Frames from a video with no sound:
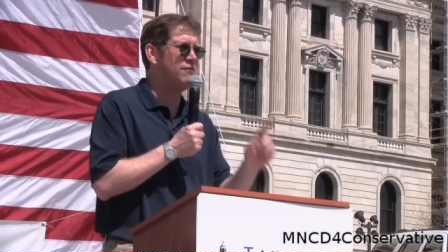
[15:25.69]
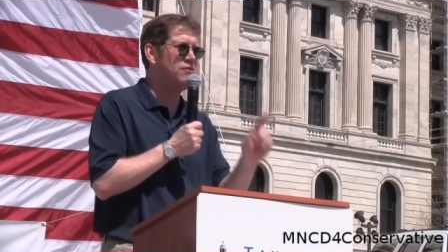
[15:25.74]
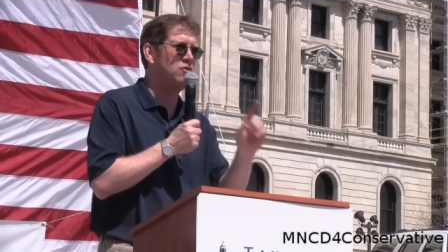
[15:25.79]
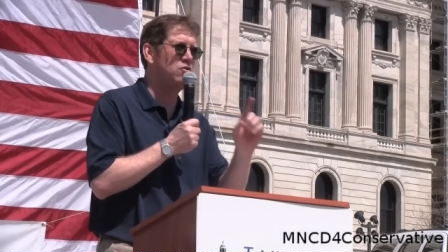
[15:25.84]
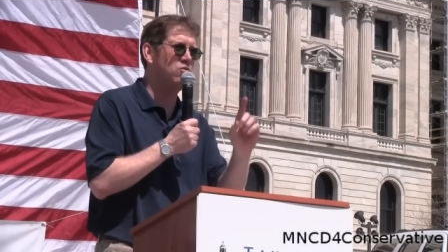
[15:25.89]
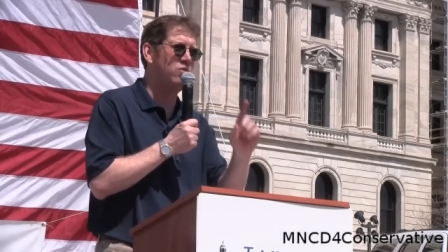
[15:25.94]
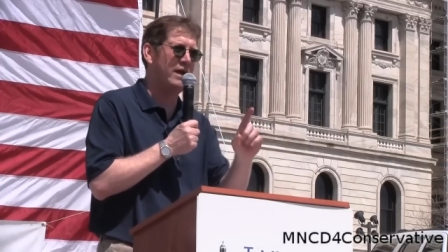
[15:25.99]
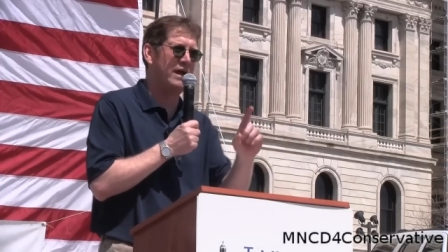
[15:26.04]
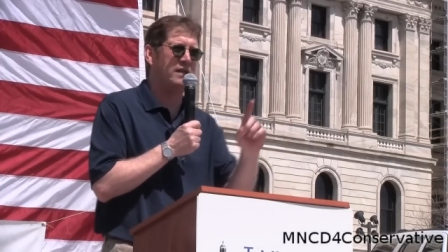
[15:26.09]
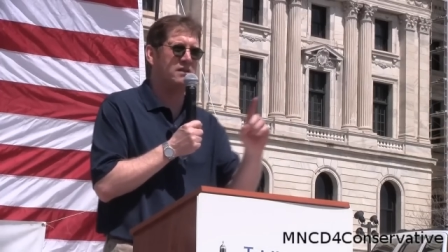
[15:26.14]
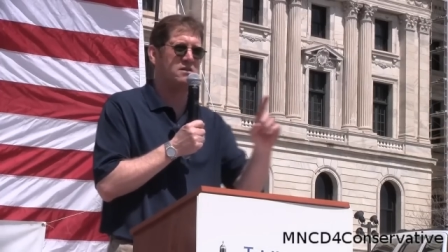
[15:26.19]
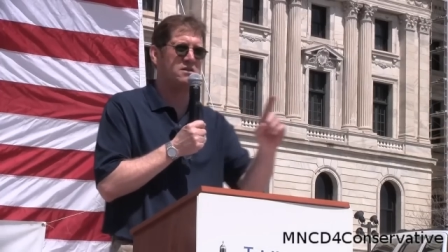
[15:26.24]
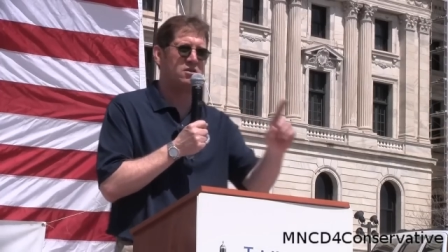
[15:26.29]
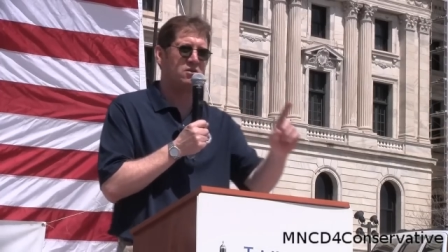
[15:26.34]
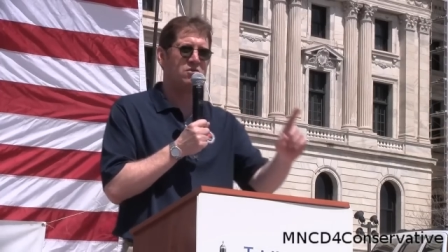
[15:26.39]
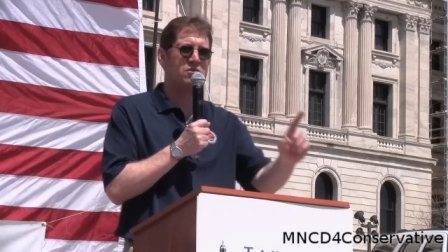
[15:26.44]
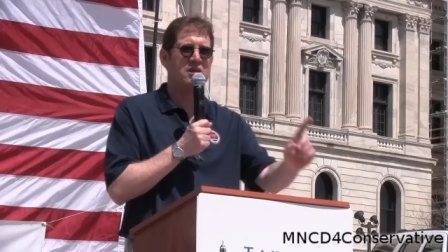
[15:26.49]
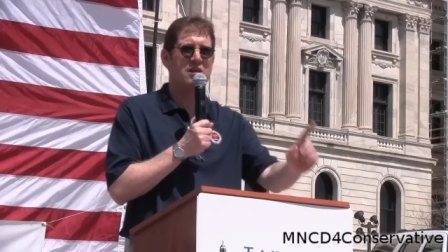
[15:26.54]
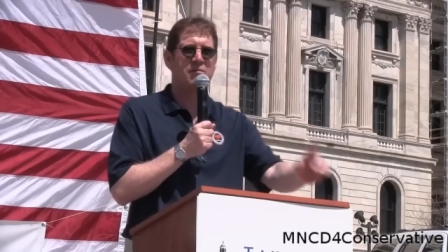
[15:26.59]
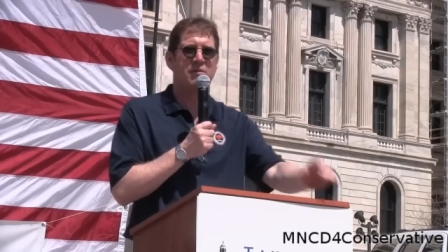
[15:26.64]
If you went
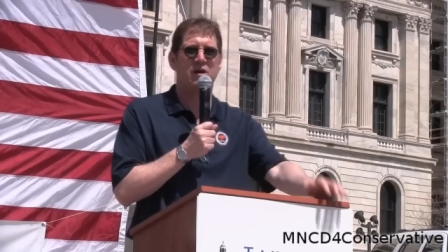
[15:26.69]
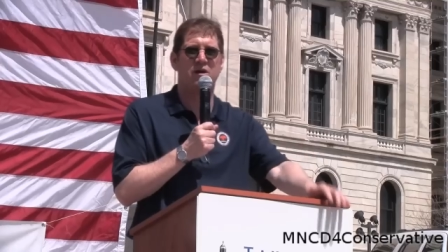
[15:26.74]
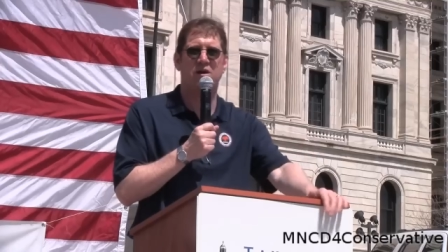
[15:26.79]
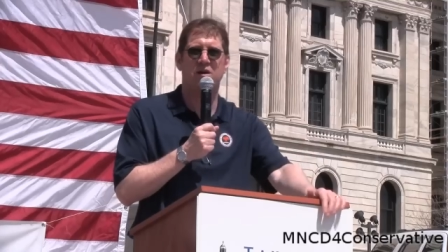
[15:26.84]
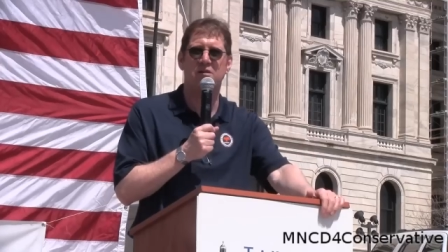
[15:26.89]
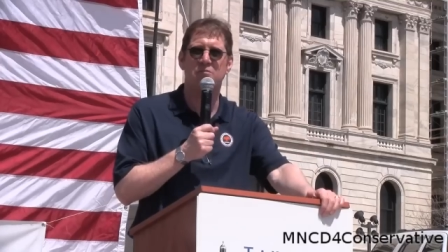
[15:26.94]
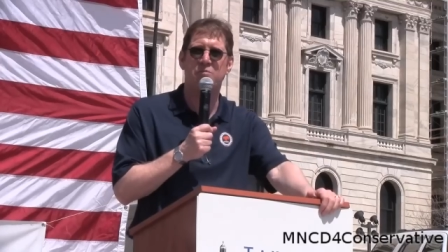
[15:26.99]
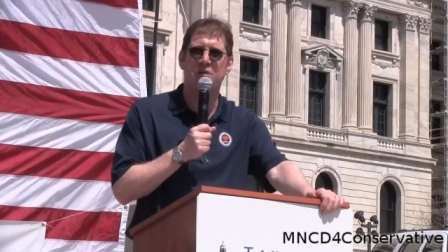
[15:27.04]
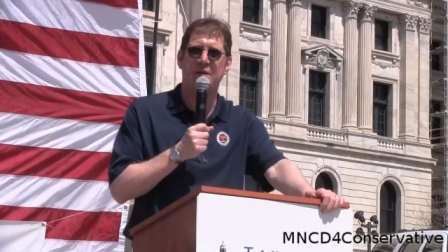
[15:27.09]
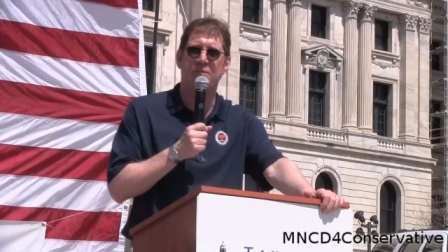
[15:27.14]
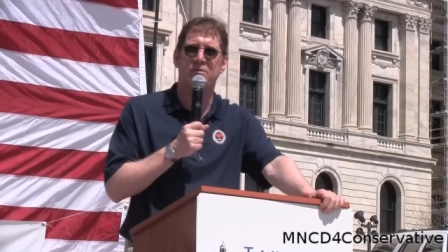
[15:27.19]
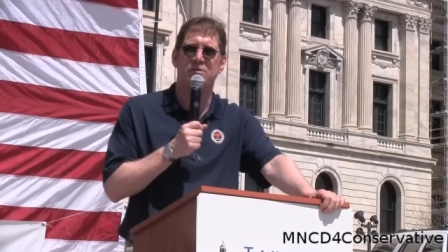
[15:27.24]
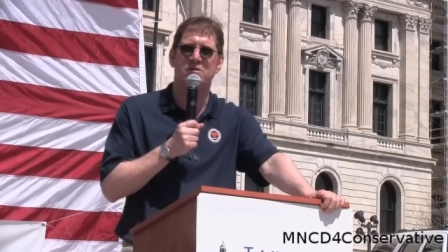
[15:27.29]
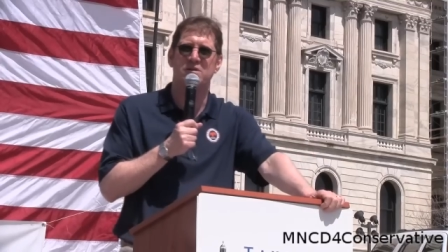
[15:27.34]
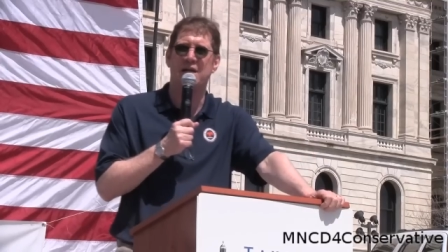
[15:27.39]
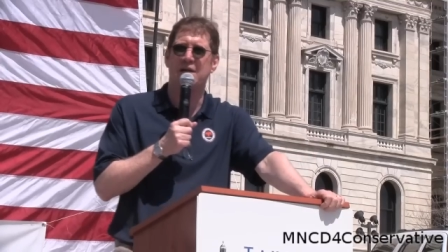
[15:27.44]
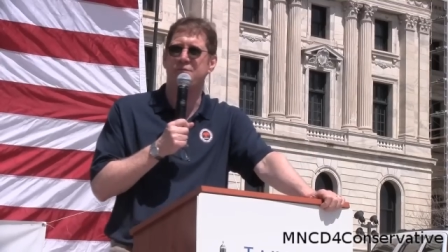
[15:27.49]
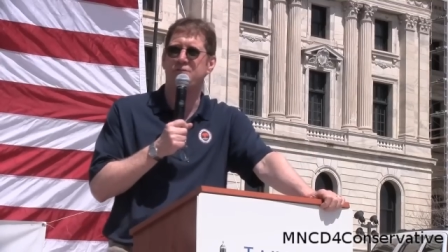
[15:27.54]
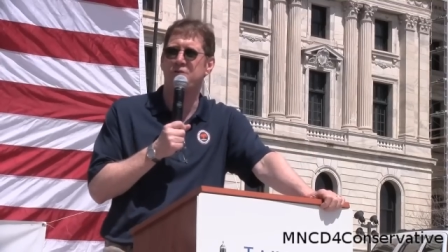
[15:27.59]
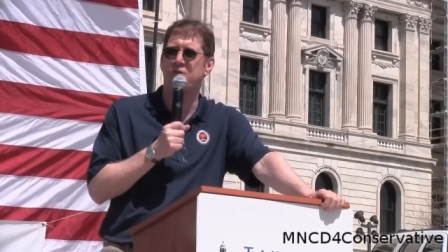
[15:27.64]
to the American people, and
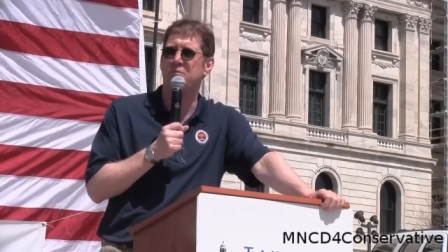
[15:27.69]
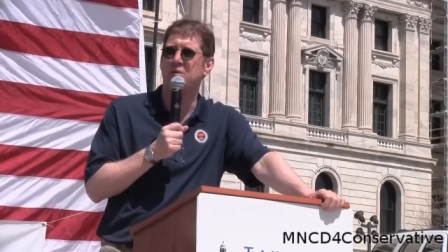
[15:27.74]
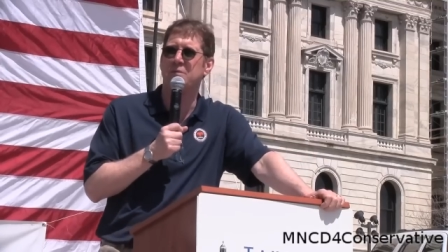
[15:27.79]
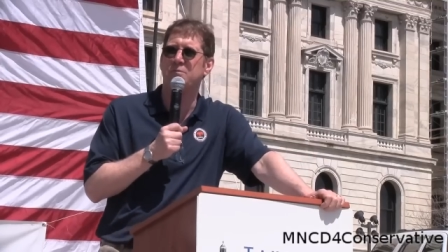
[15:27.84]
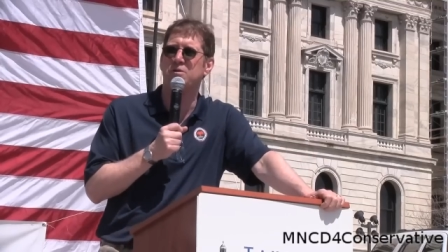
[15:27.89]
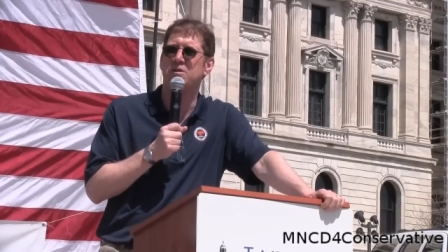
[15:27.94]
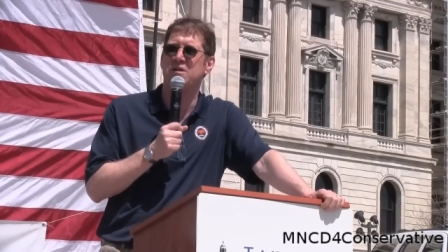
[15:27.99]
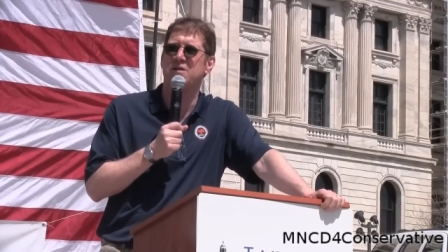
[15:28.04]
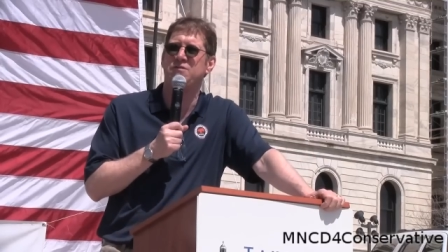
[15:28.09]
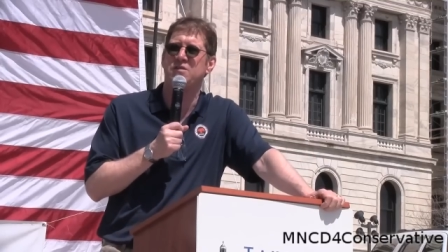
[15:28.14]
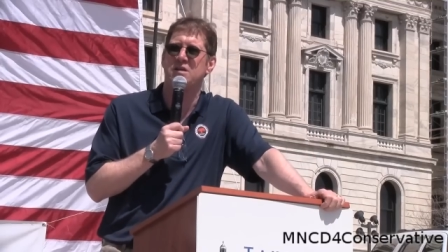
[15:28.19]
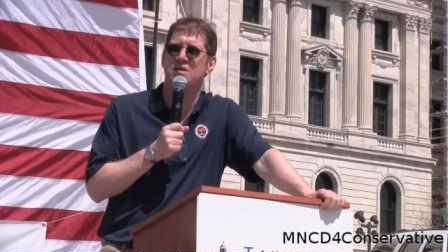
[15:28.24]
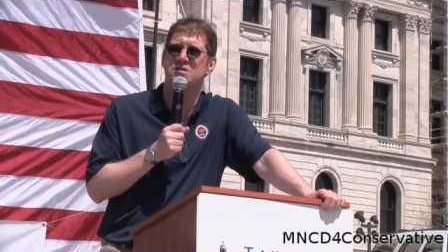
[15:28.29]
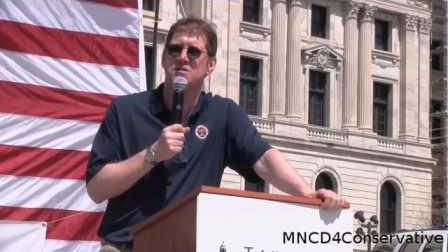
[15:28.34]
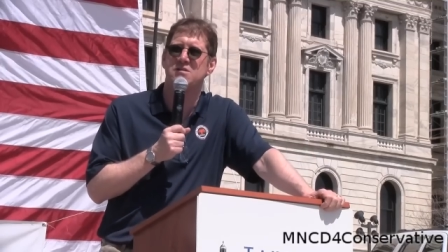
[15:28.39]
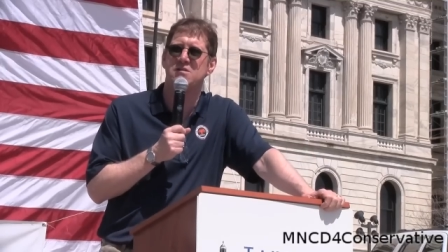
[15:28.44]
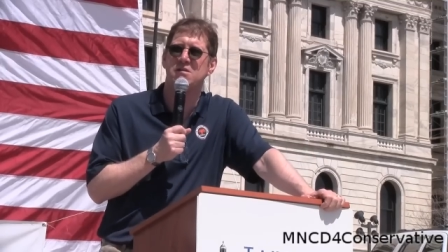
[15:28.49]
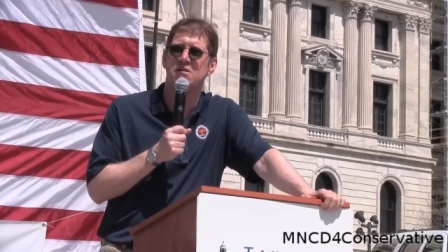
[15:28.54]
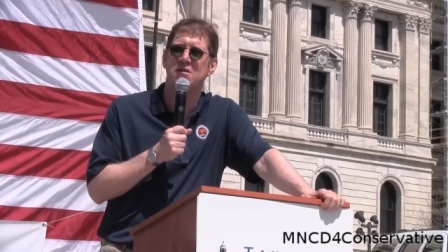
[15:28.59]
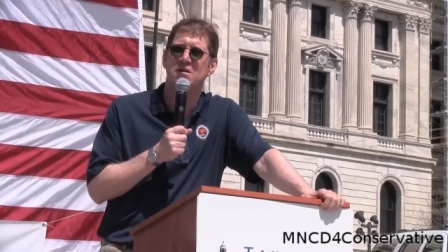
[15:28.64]
I firmly believe this,